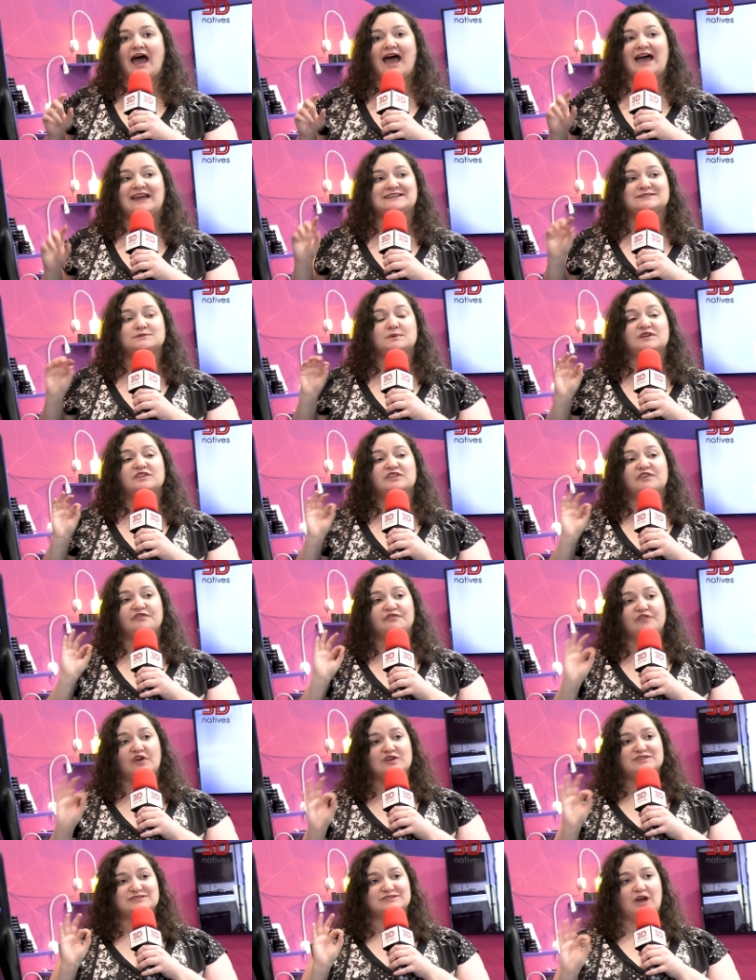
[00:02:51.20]
and is one of the
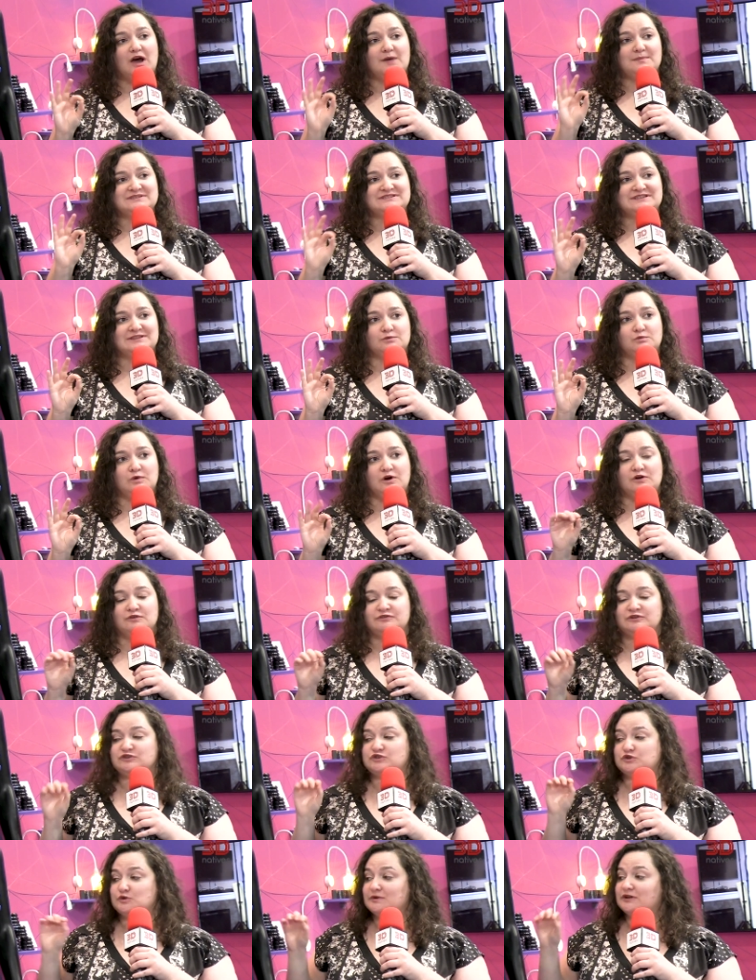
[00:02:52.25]
first garments in the world
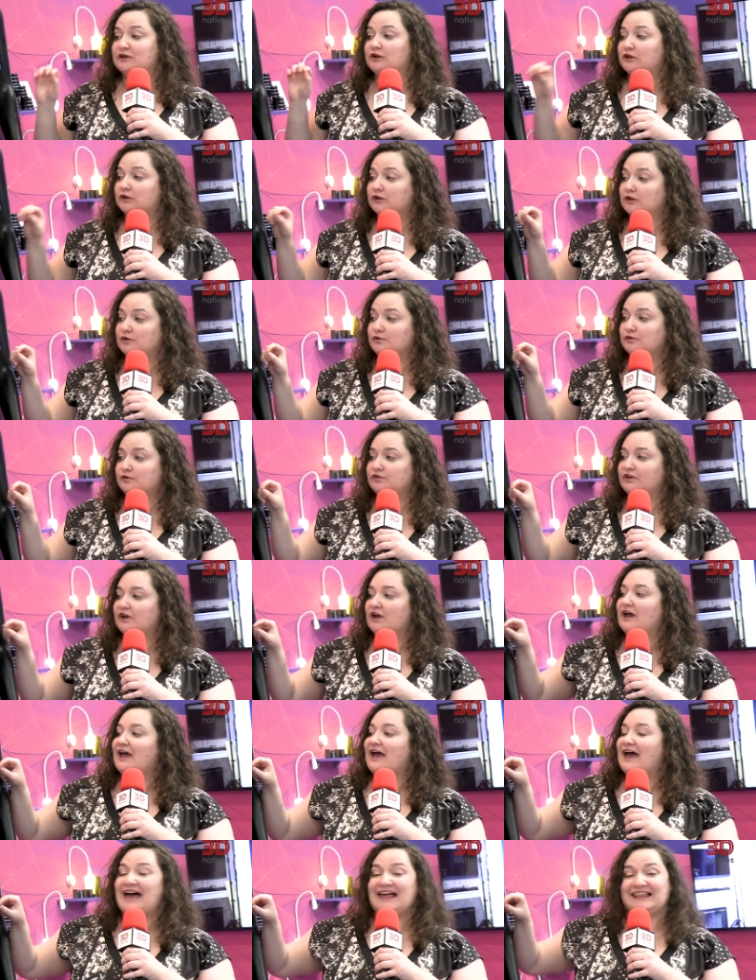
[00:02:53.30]
to include
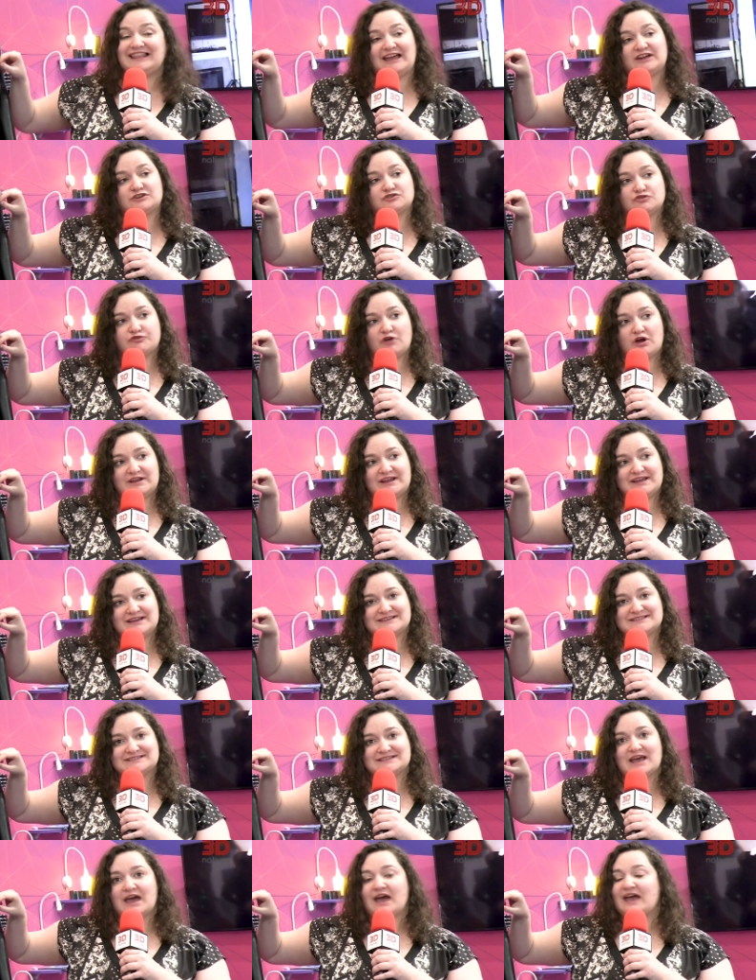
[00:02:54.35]

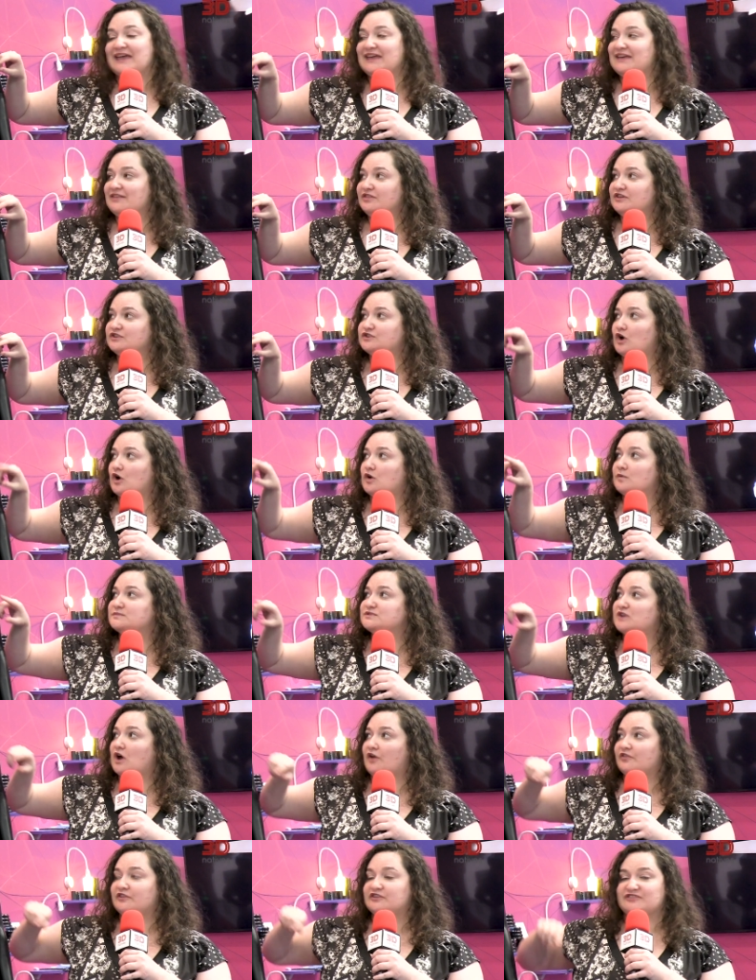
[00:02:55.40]
electronics in the domes
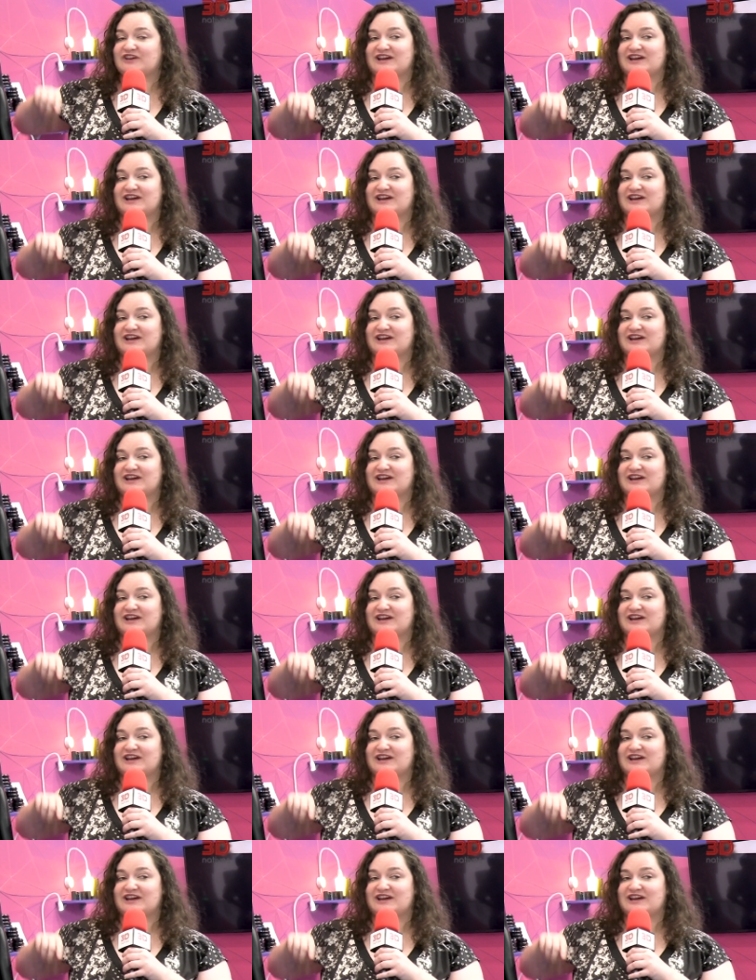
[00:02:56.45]
on the